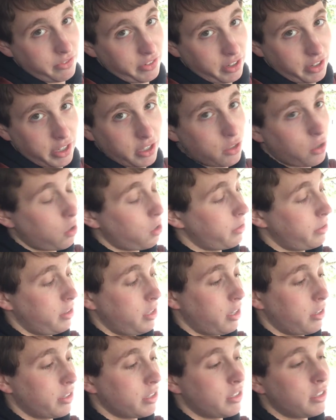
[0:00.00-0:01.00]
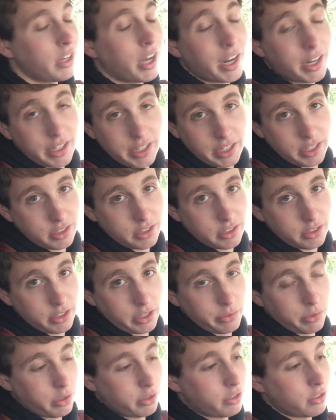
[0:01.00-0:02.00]
very cold and there is not a heated
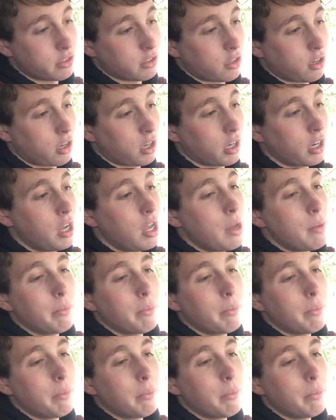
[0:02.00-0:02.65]
steering wheel in this car.